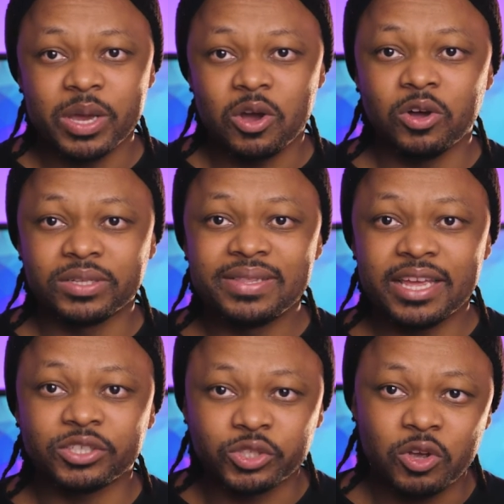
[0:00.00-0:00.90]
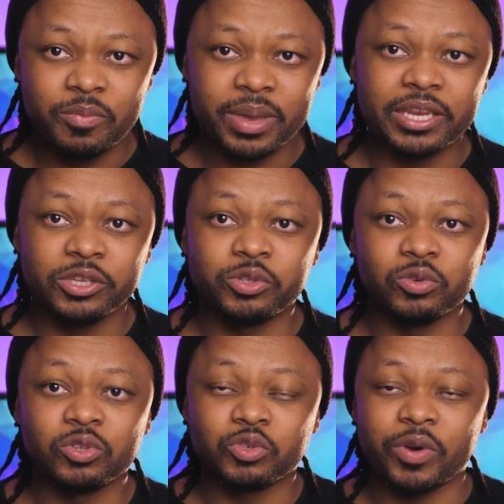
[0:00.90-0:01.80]
because there are so many
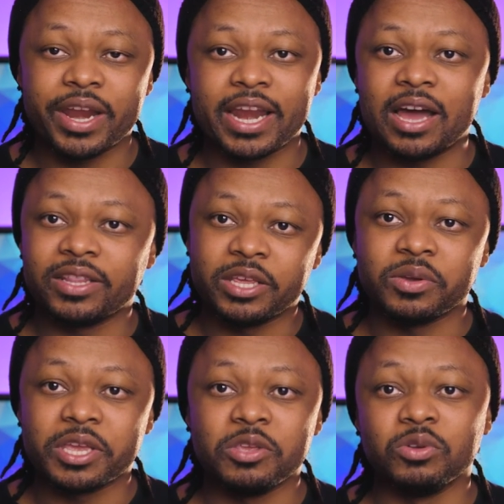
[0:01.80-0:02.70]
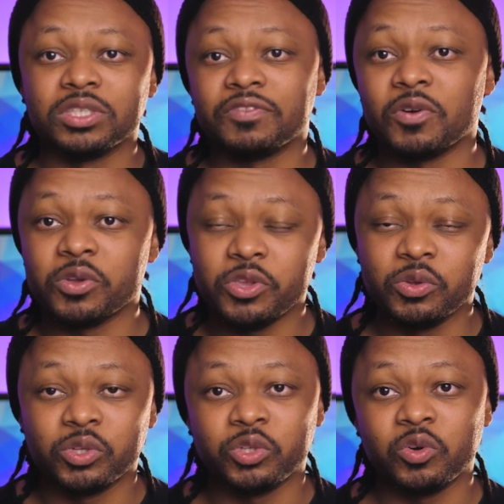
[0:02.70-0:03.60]
tools right now that you can use for
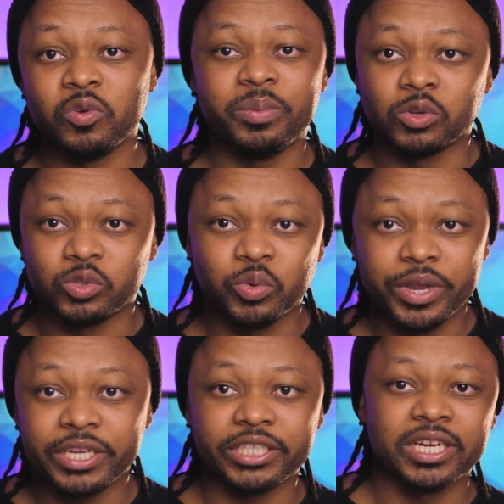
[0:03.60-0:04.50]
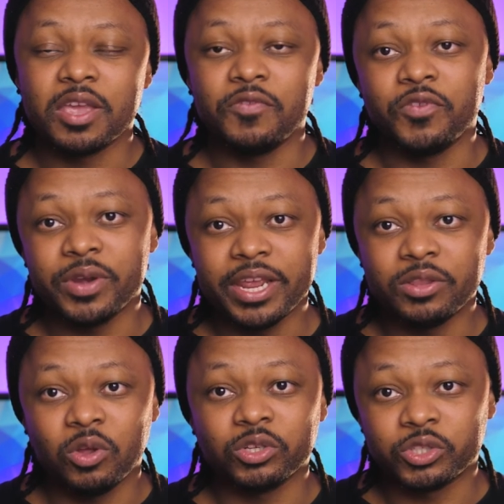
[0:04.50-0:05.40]
YouTube or Twitch. If you
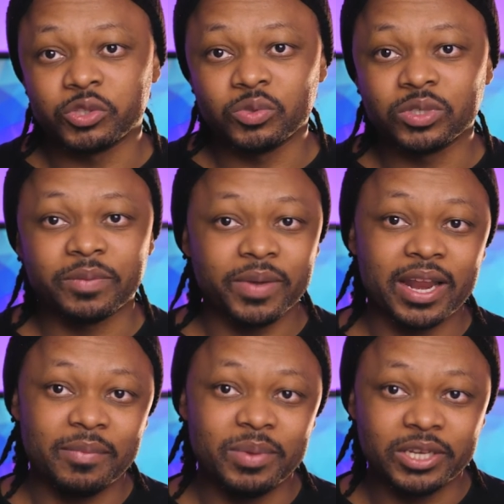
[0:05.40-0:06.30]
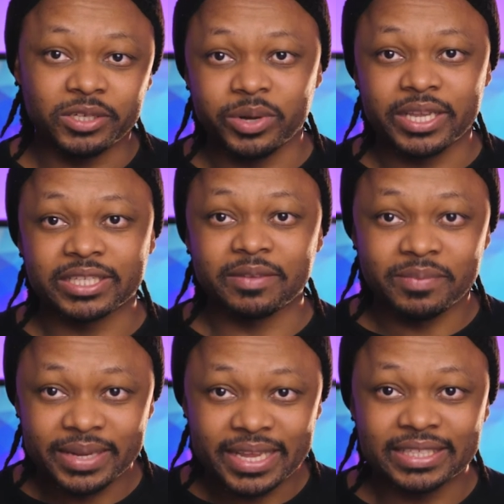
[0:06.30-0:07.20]
need those tools, I'm gonna be putting
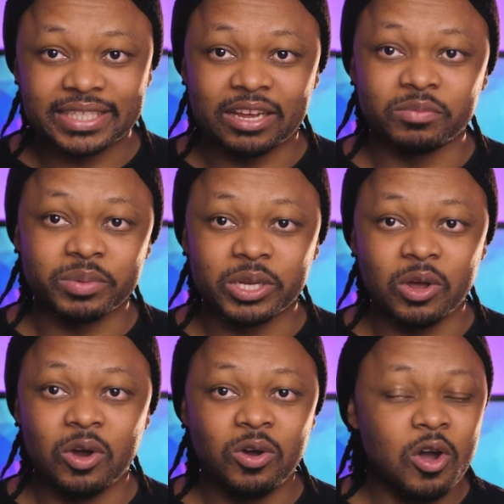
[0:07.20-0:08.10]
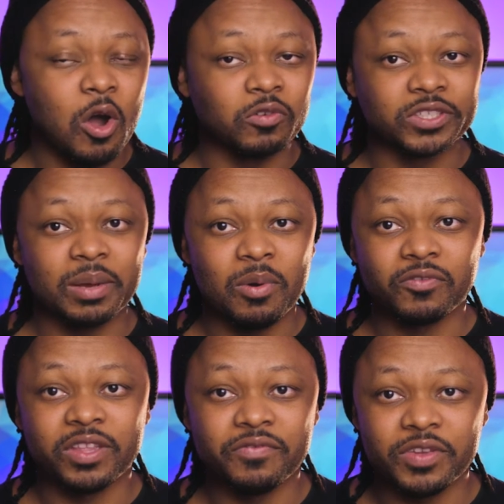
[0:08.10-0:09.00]
some links down below of some
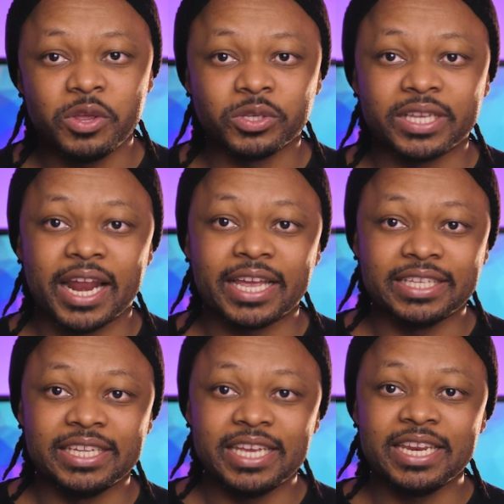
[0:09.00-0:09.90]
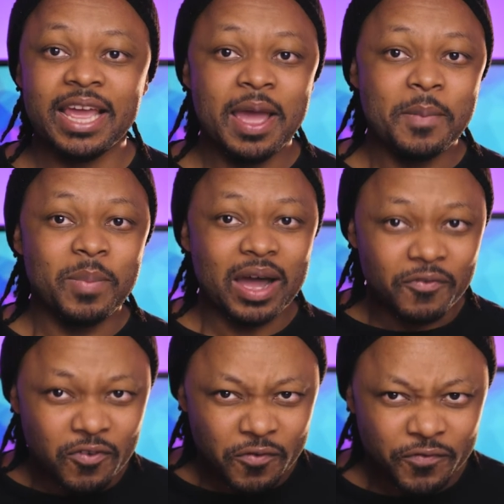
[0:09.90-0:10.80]
of the videos that I did, but
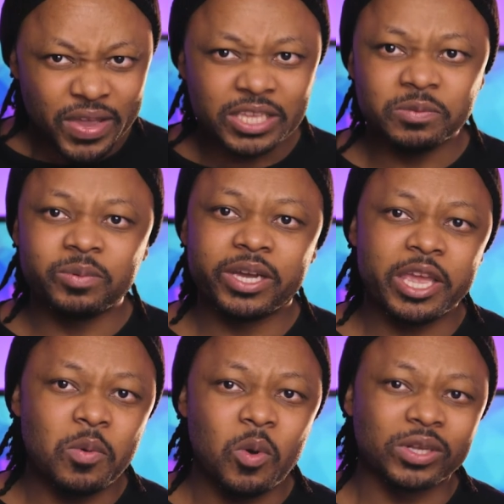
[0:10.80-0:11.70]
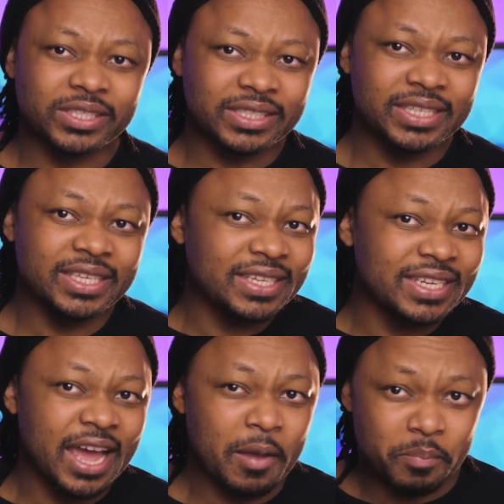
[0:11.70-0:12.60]
for Facebook, it was still
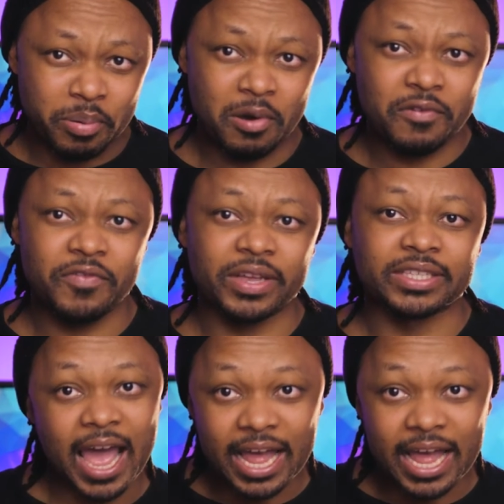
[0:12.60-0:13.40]
not perfect